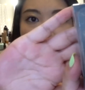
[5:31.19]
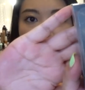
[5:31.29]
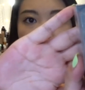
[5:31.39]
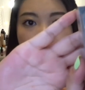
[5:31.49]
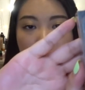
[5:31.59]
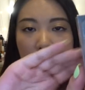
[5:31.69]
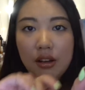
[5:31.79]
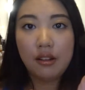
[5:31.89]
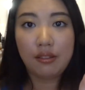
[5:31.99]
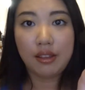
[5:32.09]
Actually, I
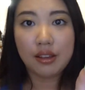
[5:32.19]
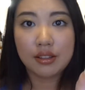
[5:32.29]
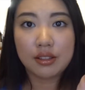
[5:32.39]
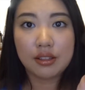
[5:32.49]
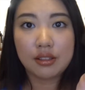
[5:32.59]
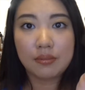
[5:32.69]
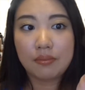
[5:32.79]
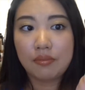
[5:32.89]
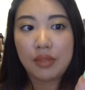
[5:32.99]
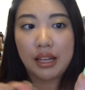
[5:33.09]
got this
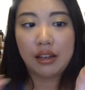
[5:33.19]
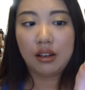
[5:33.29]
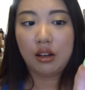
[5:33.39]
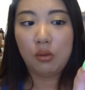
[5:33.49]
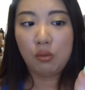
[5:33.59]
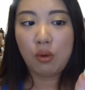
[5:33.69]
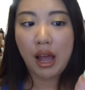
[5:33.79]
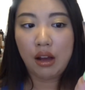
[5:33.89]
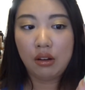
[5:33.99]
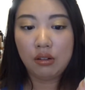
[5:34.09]
like a
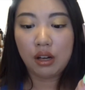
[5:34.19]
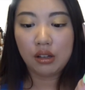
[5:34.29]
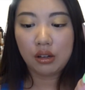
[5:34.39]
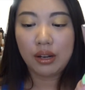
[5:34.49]
while ago.